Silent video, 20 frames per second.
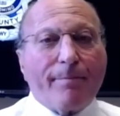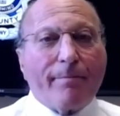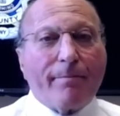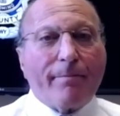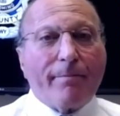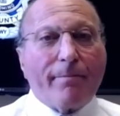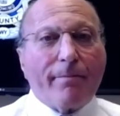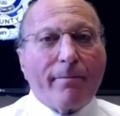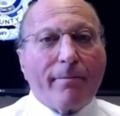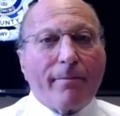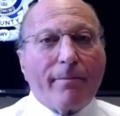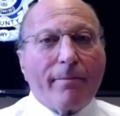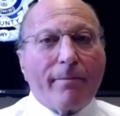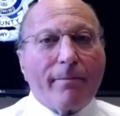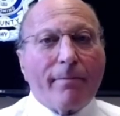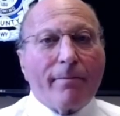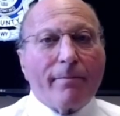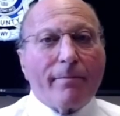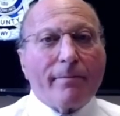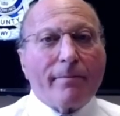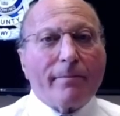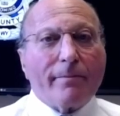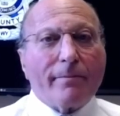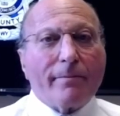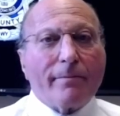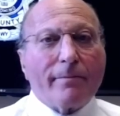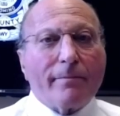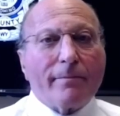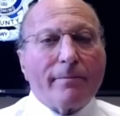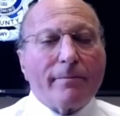
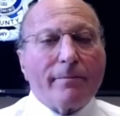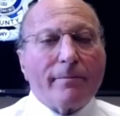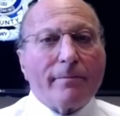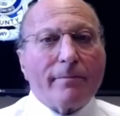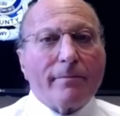No one is speaking in this clip.